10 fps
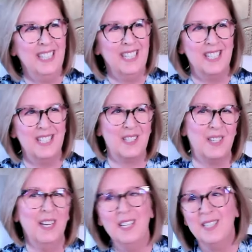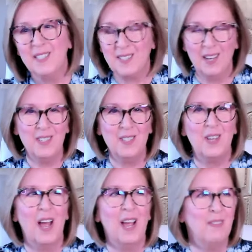is
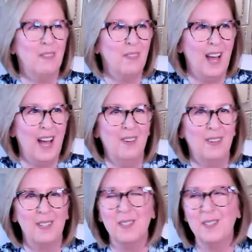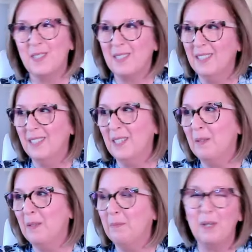sunshine, flowers,
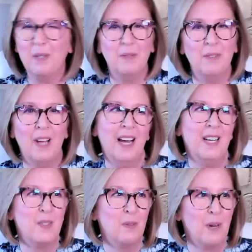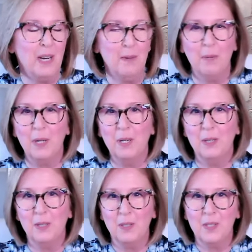butterflies,
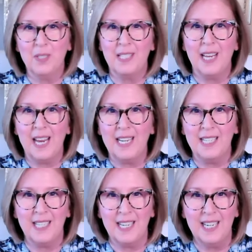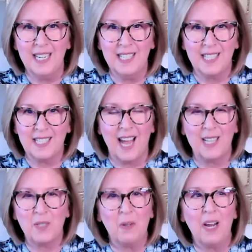rainbows, daisies.
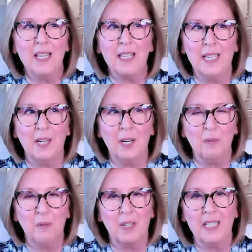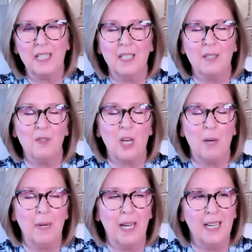That's what I think of when I think of
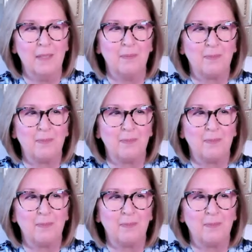Gemini.